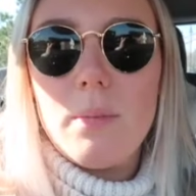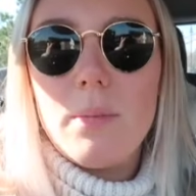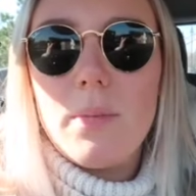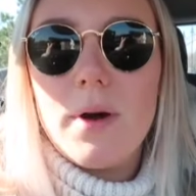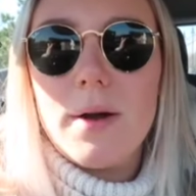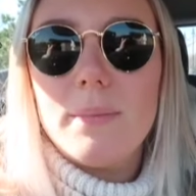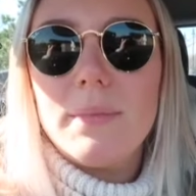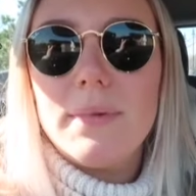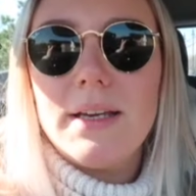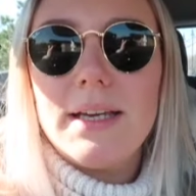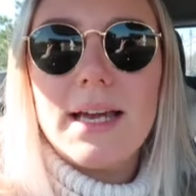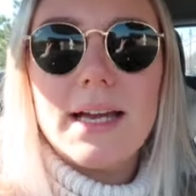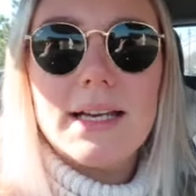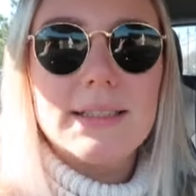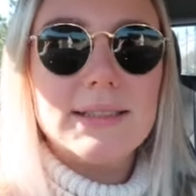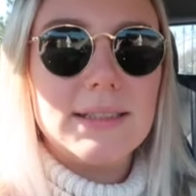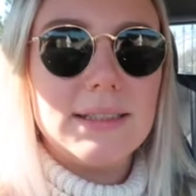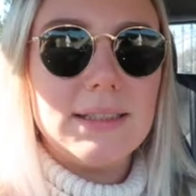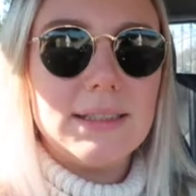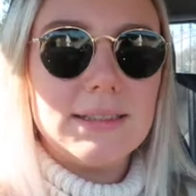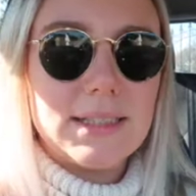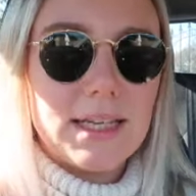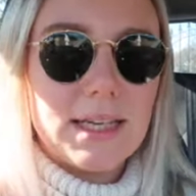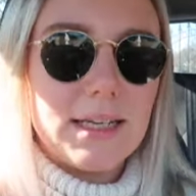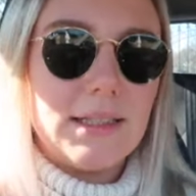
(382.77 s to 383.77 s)
But I'm
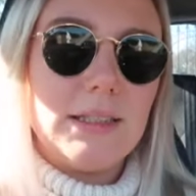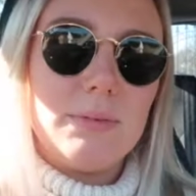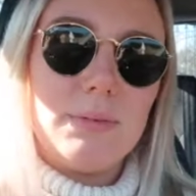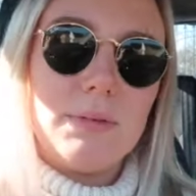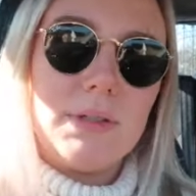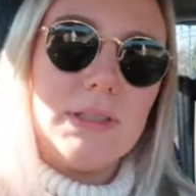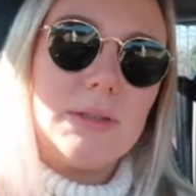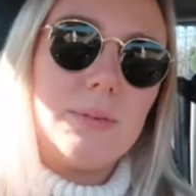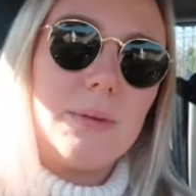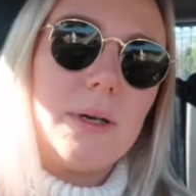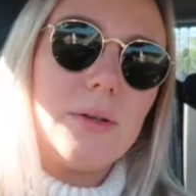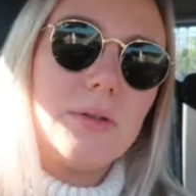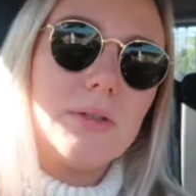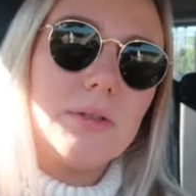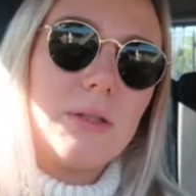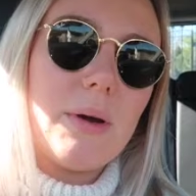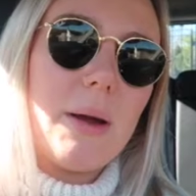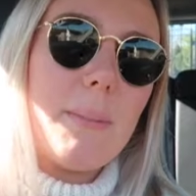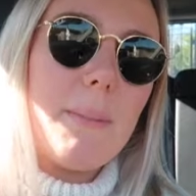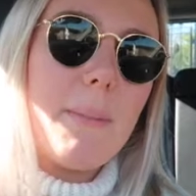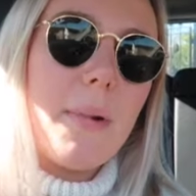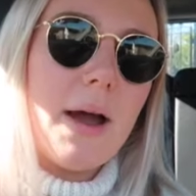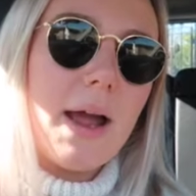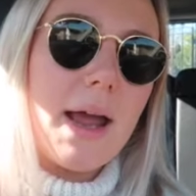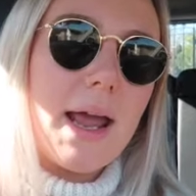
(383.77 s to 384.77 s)
guessing Sainsbury's will, so I
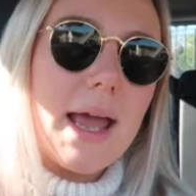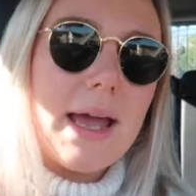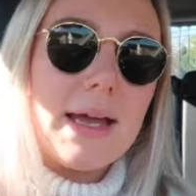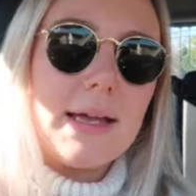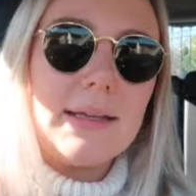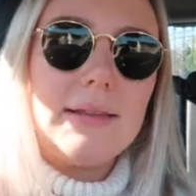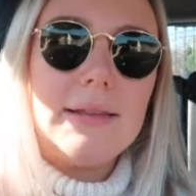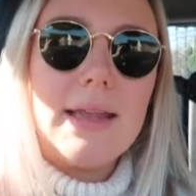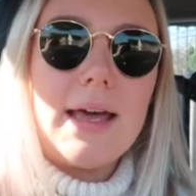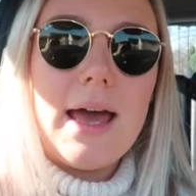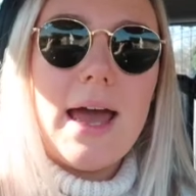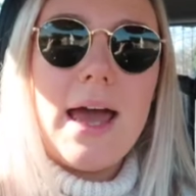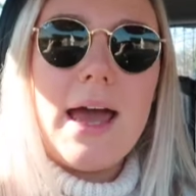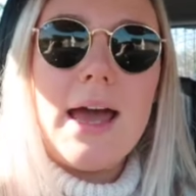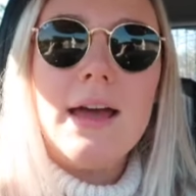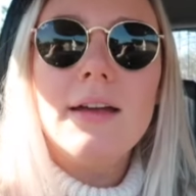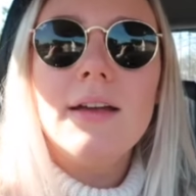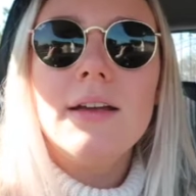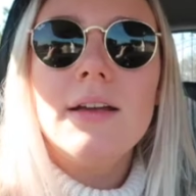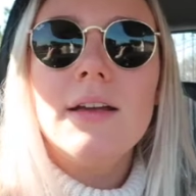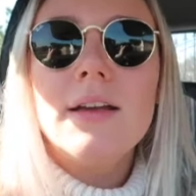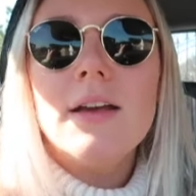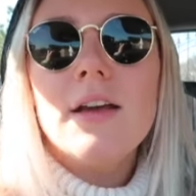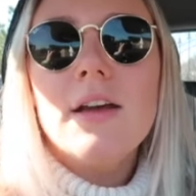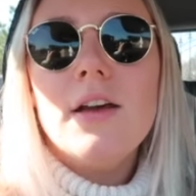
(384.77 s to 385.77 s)
might head there
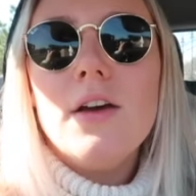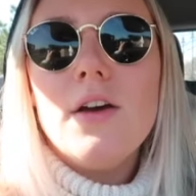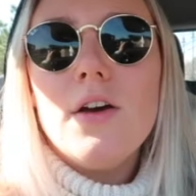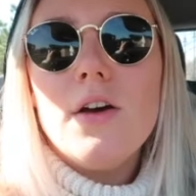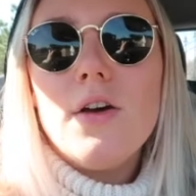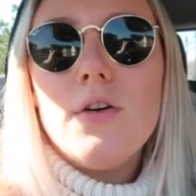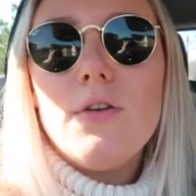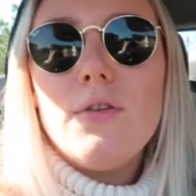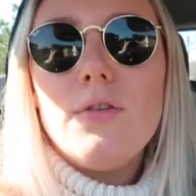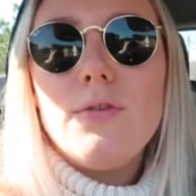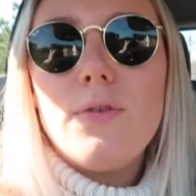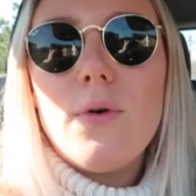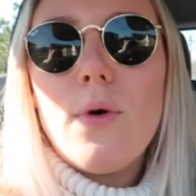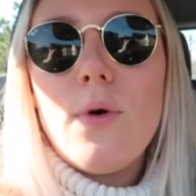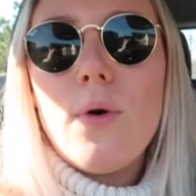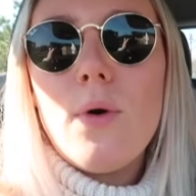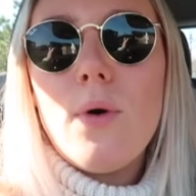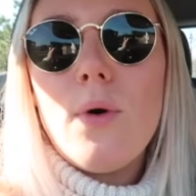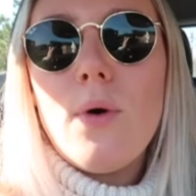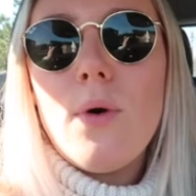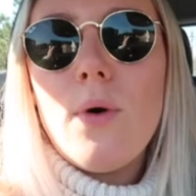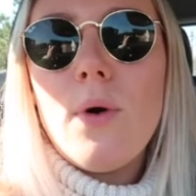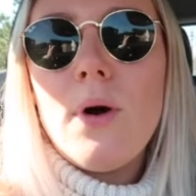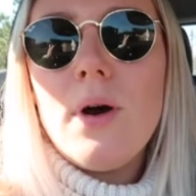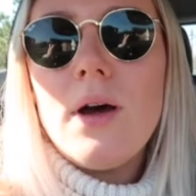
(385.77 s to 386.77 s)

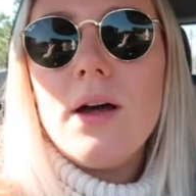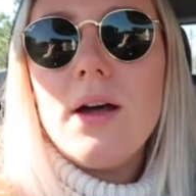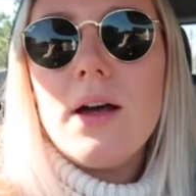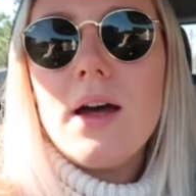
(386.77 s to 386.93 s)
for